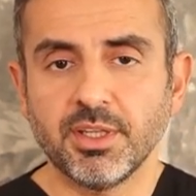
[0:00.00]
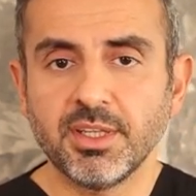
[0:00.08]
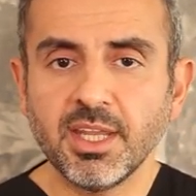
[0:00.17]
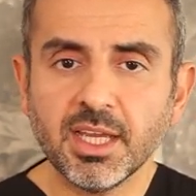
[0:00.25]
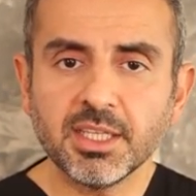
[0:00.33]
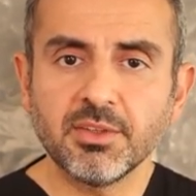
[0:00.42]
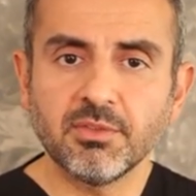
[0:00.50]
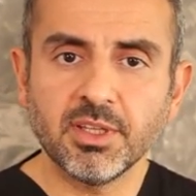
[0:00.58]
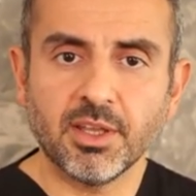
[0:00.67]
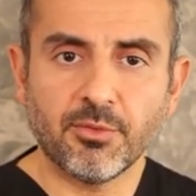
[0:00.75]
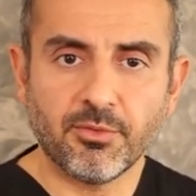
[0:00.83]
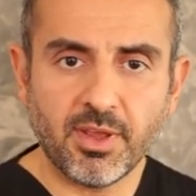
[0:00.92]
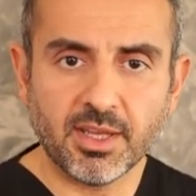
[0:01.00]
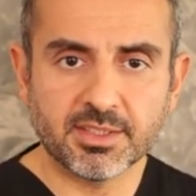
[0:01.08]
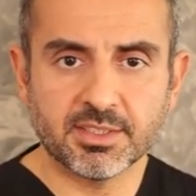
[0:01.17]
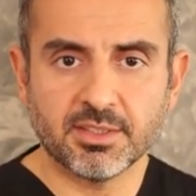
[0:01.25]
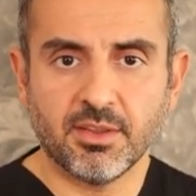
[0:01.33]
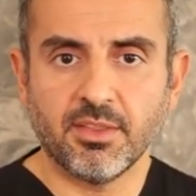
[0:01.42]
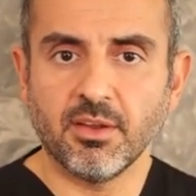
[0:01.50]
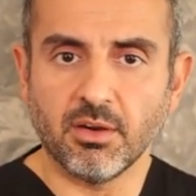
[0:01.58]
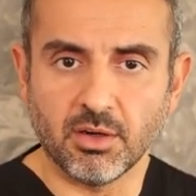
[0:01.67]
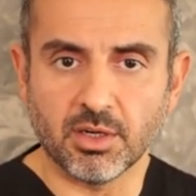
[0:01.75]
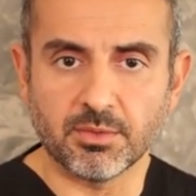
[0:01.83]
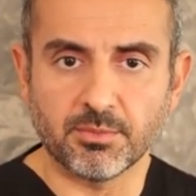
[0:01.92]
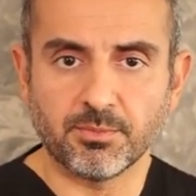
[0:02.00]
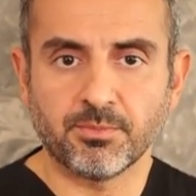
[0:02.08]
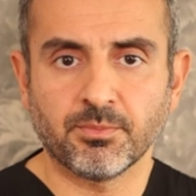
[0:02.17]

negatively affects the arm.